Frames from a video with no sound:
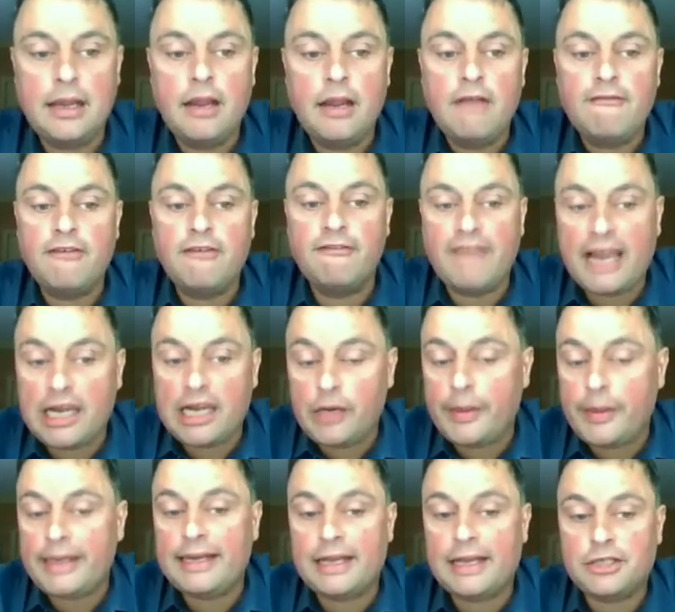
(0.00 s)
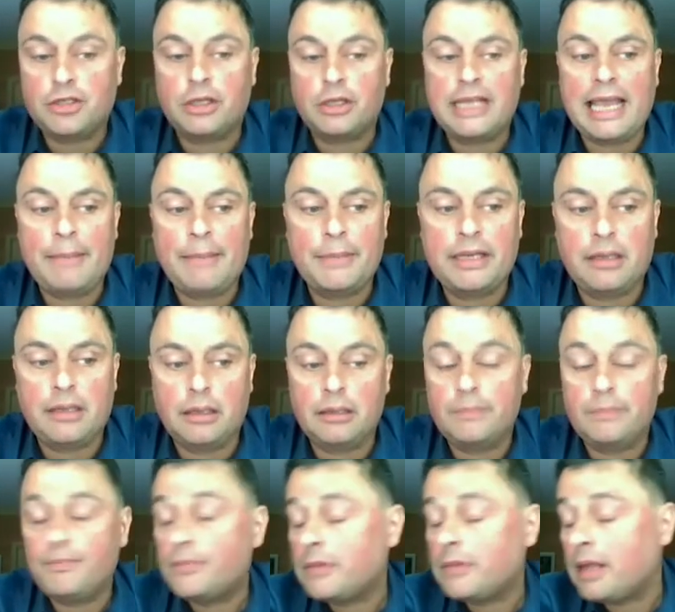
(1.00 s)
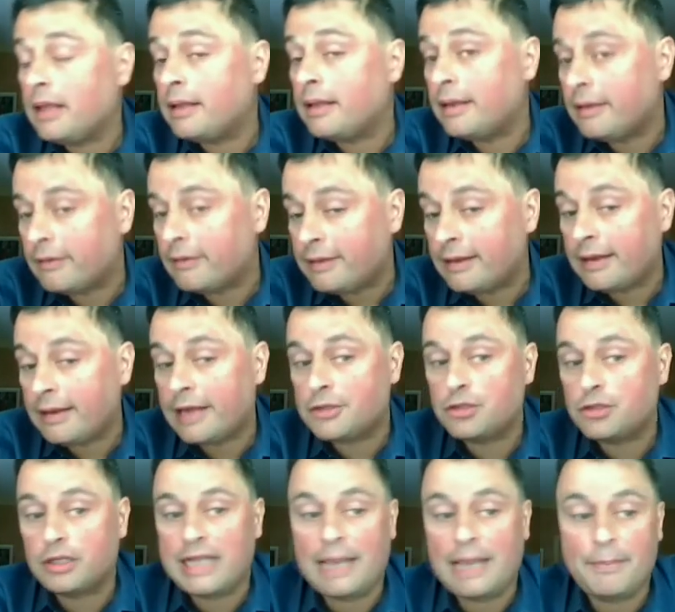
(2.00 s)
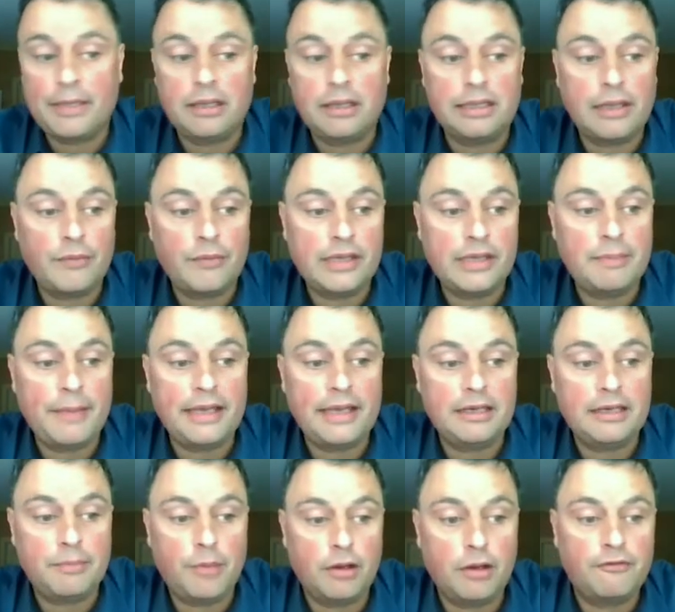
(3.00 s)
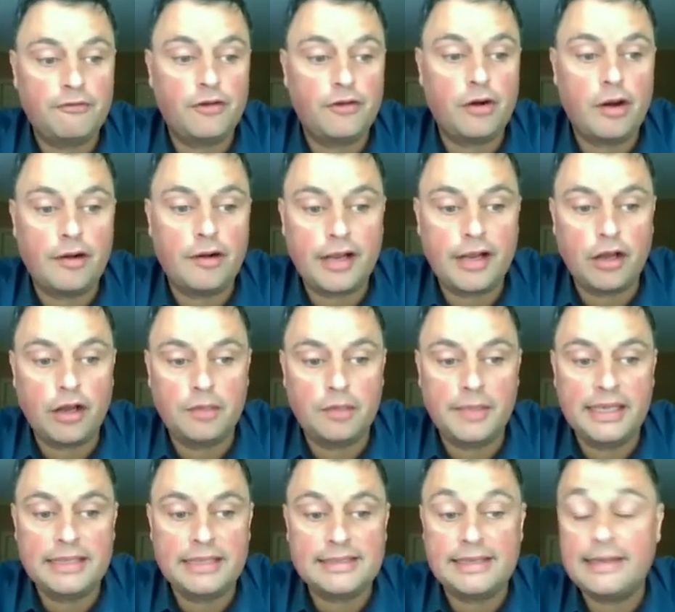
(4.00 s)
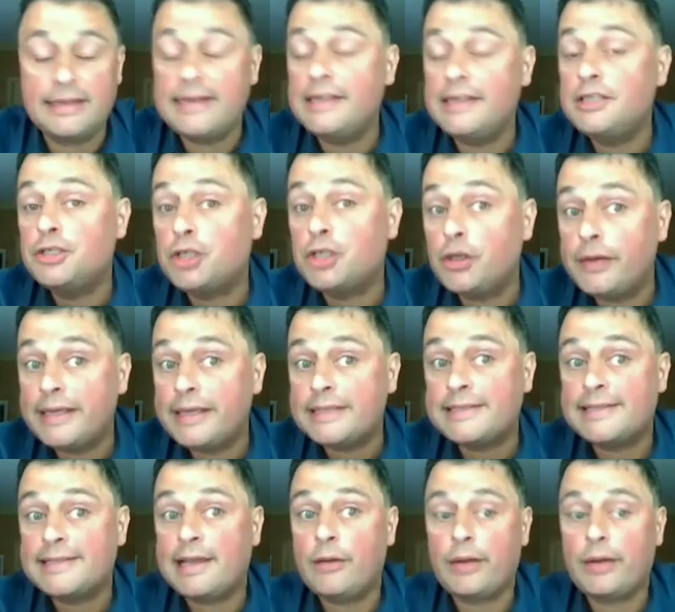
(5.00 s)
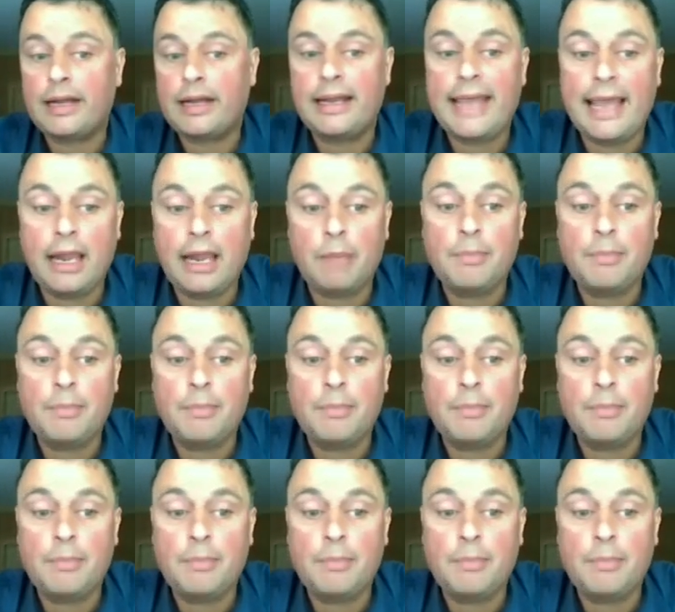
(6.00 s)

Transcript: for valuing natural capital and then the natural capital that we depend upon for our economies. And in doing so, it'll help